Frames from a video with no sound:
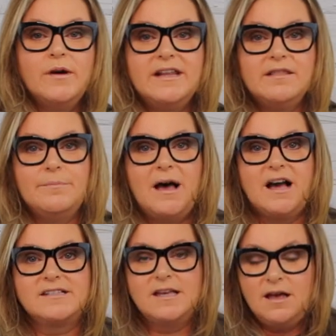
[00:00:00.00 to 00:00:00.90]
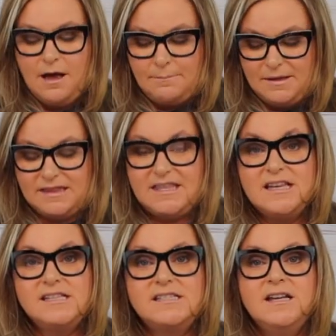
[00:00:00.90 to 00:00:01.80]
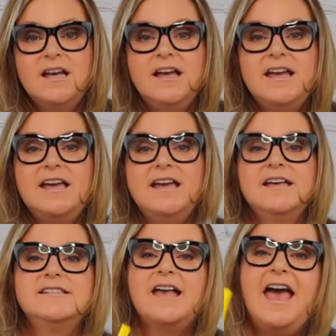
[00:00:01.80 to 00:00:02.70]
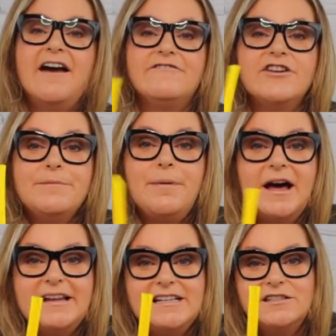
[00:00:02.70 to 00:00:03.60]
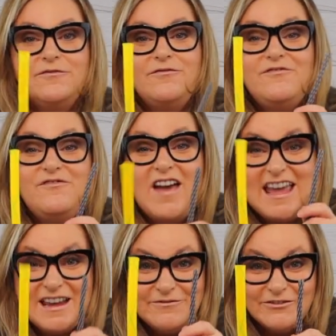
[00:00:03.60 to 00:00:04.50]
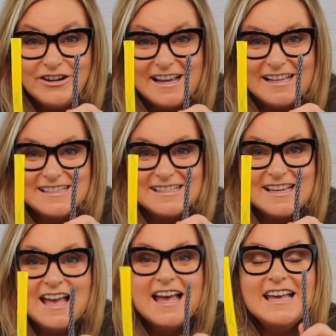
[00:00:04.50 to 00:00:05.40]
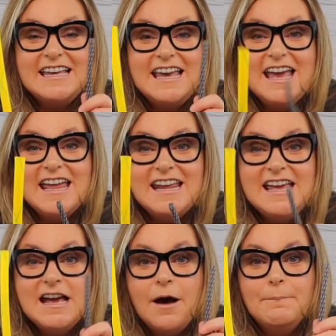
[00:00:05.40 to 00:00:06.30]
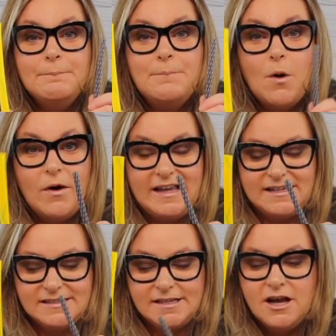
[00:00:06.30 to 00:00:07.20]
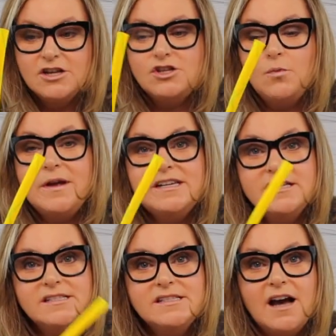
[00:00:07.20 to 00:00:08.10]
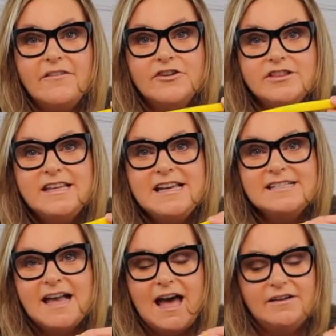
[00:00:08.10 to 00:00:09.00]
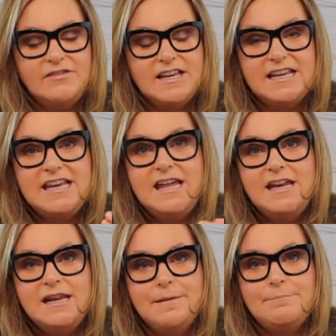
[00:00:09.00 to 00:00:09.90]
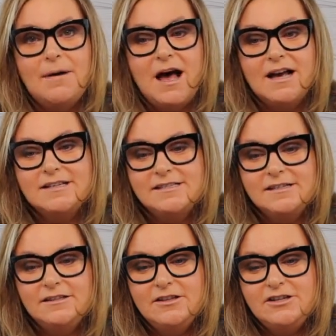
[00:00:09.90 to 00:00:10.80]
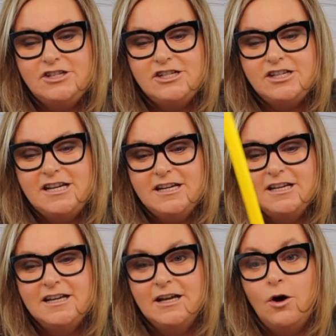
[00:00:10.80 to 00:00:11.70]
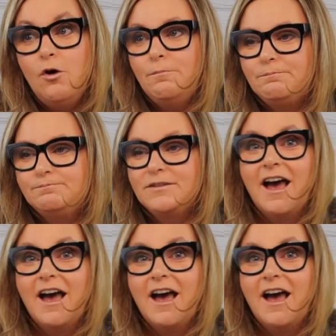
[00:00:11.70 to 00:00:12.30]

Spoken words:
one in the box, but this is everybody's favorites, kitty boinks. So we discovered these out of the kitnip box. Look, Gigi. Oh,